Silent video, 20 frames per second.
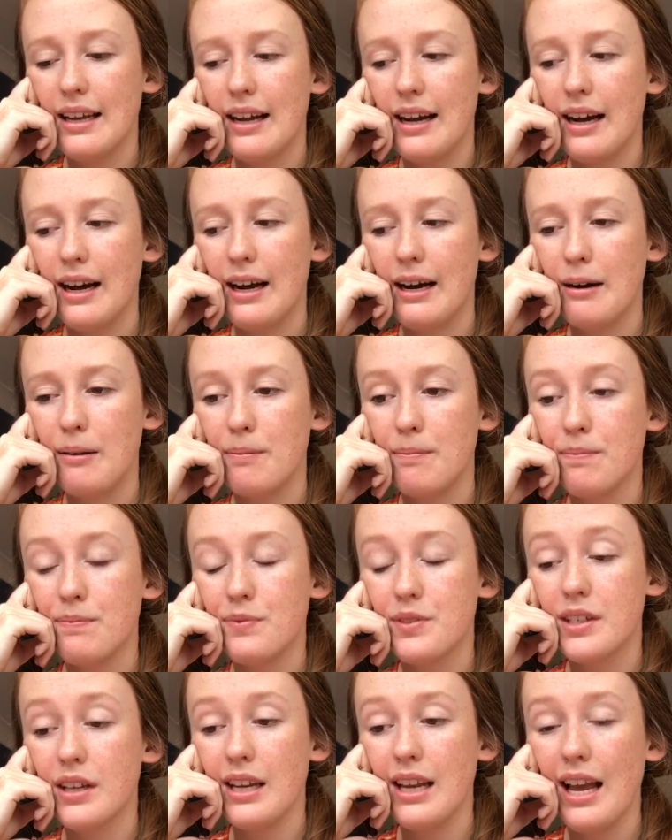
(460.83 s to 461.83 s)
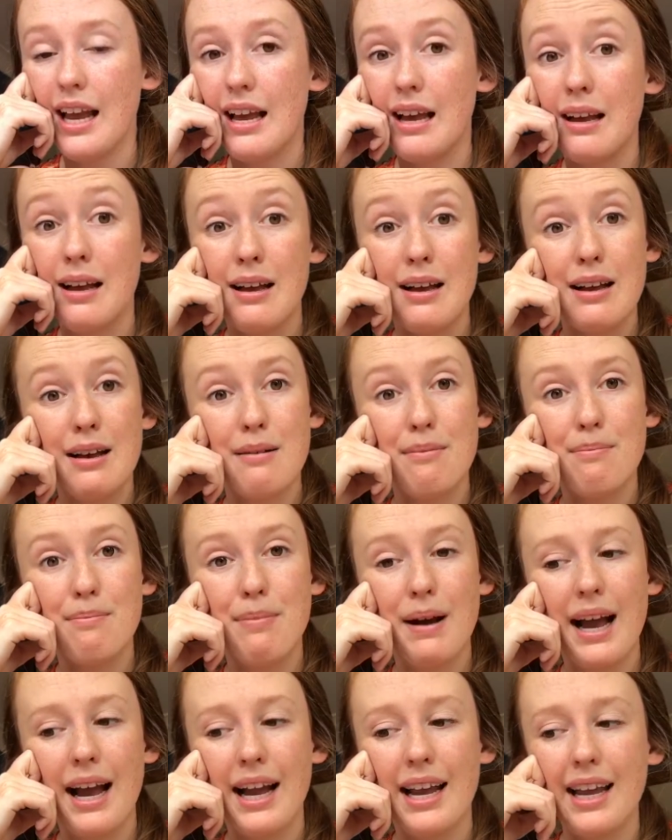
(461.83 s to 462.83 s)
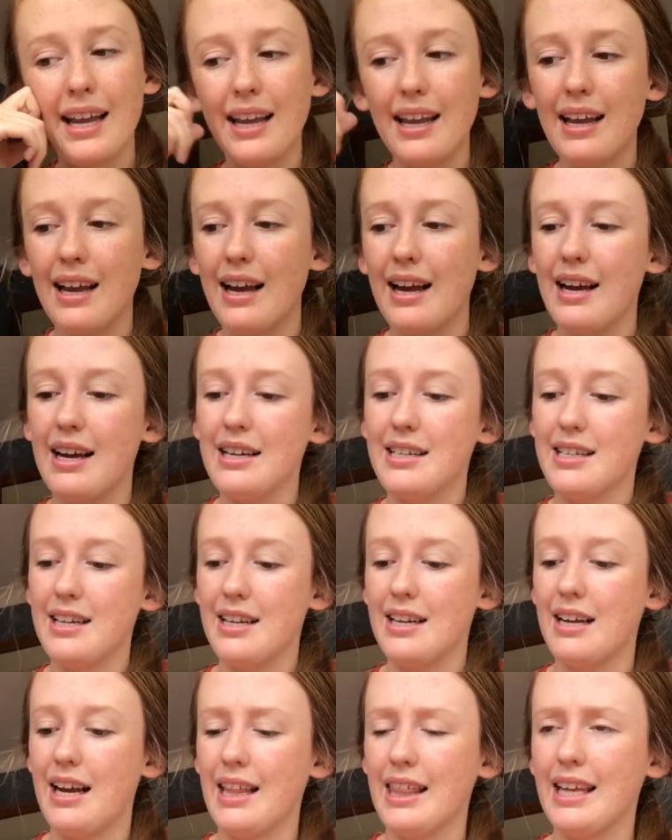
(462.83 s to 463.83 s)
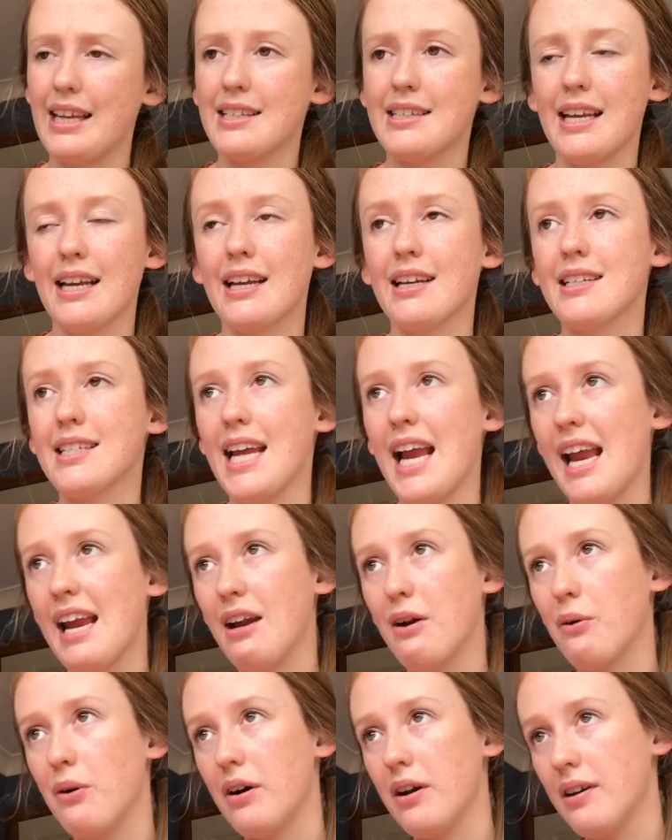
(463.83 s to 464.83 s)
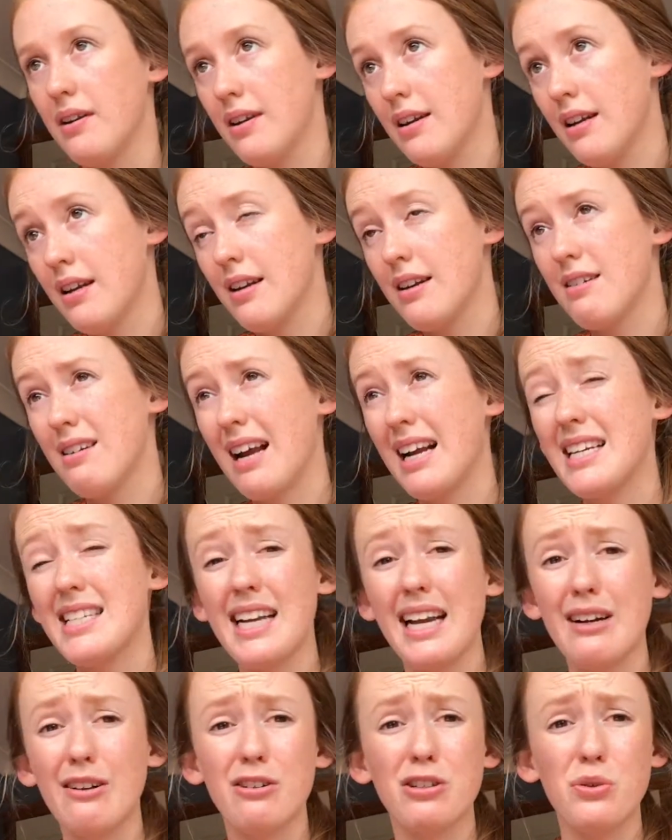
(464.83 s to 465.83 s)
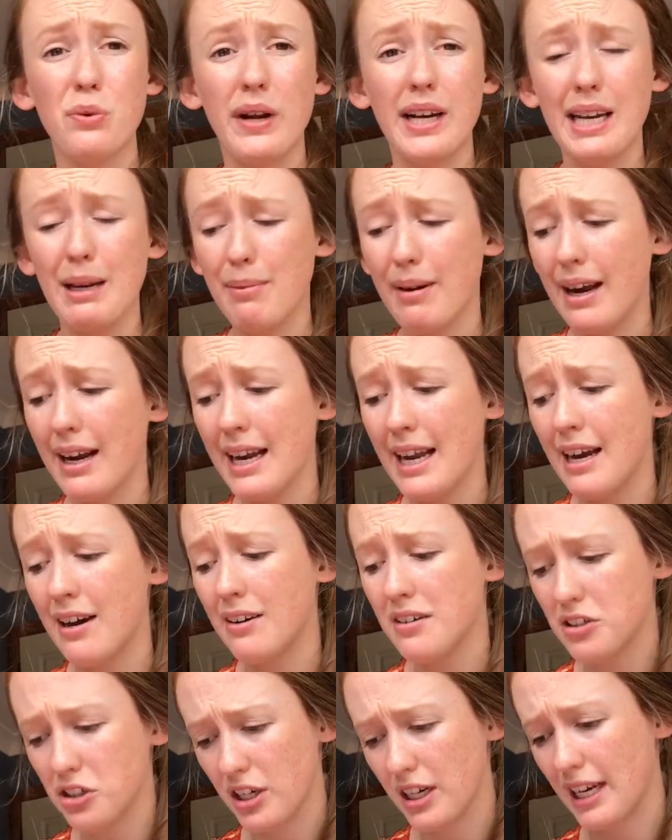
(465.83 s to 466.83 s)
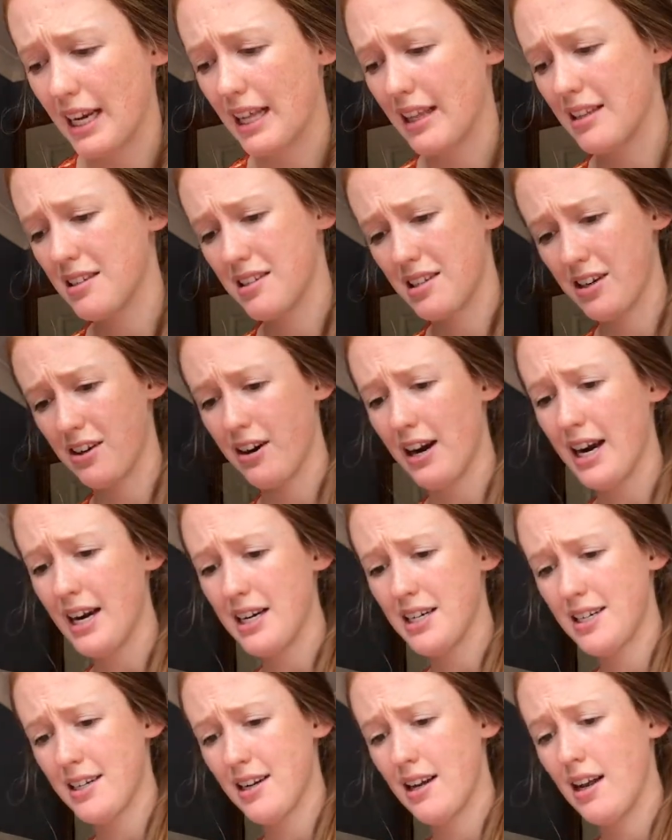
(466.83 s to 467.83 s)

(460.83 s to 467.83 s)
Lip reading: So yeah, back to, I think it's like take, what, 19 or 20 by now. I'm trying to get this correct.